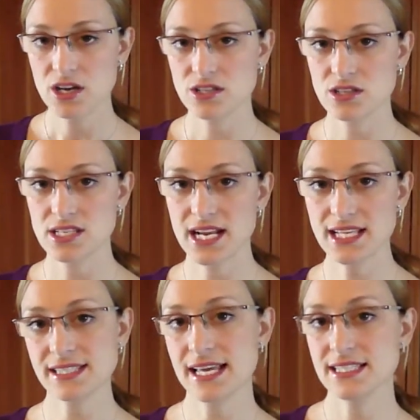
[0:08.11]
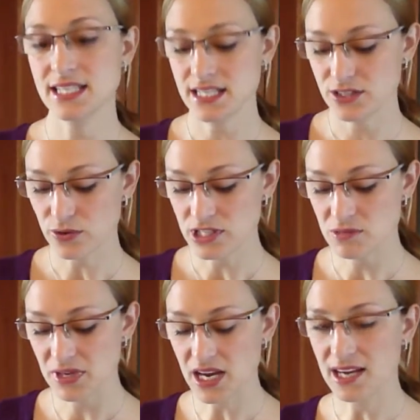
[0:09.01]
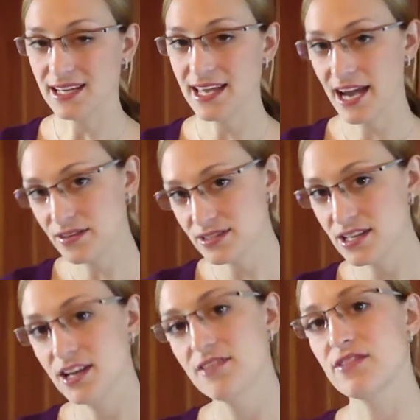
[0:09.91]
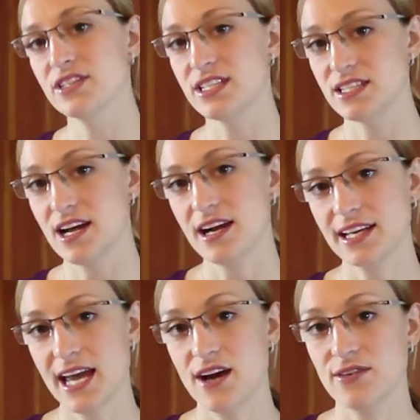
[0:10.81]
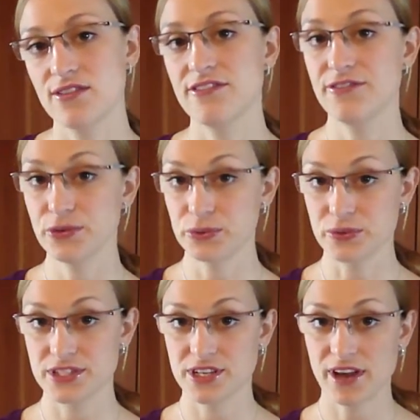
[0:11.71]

So today's lesson is going to be on count versus non-count foods.